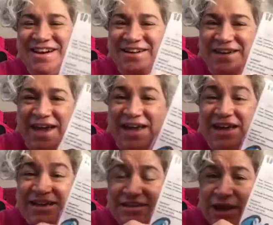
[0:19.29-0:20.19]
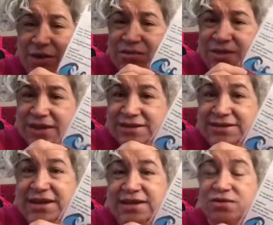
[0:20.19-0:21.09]
Okay, so this
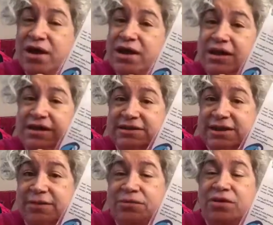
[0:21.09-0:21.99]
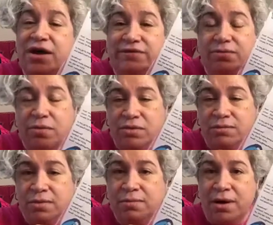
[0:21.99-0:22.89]
is an example of a
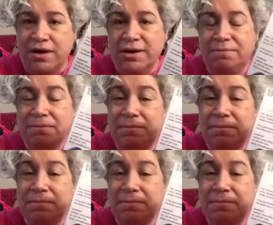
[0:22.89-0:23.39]
portable party